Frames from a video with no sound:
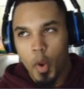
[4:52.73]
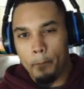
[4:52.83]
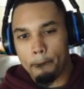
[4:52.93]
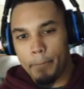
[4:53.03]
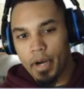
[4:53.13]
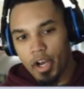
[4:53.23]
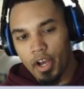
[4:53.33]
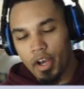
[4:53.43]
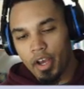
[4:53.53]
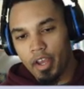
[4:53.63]

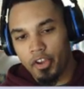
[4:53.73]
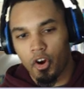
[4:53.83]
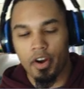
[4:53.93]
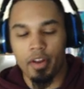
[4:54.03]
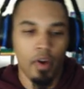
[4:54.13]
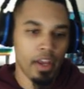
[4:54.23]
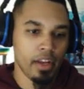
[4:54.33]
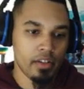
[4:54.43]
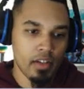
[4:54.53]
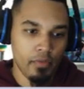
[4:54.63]
but you're already running
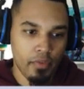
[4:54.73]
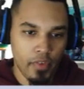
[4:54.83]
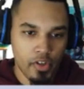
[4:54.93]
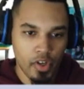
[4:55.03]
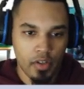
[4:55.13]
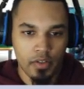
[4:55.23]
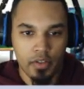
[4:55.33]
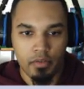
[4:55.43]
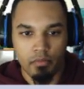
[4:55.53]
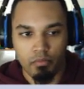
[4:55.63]
into stuff with Vengeance.